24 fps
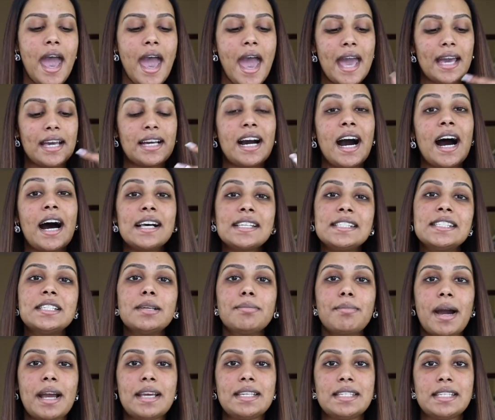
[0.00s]
and
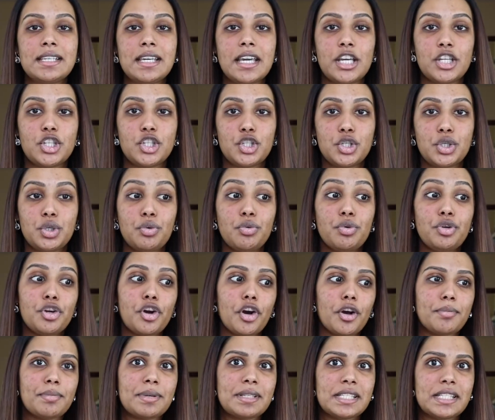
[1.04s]
customizing it to
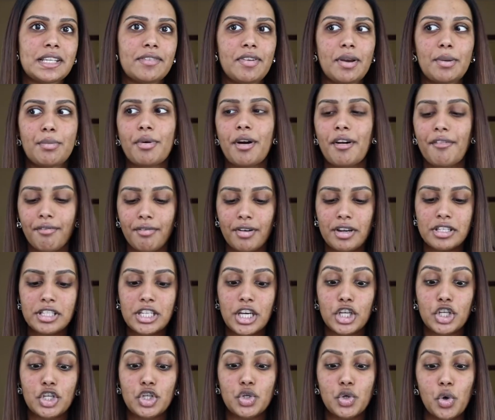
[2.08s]
your specific preference
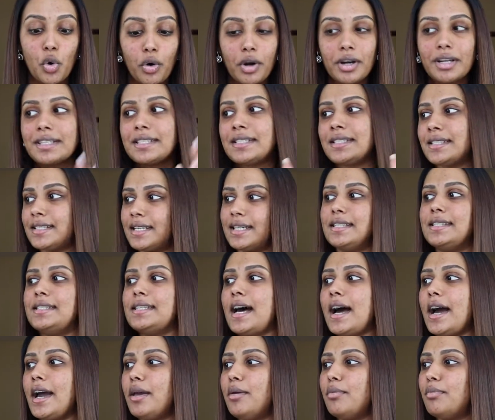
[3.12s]
and your skin
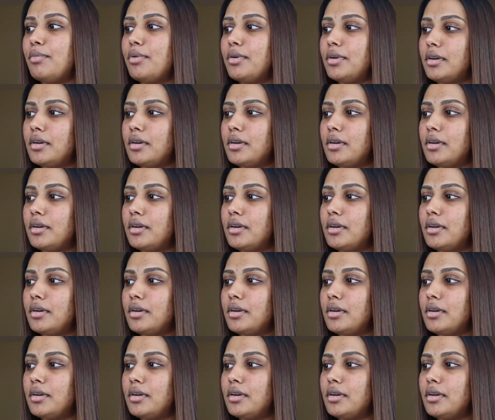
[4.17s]
type.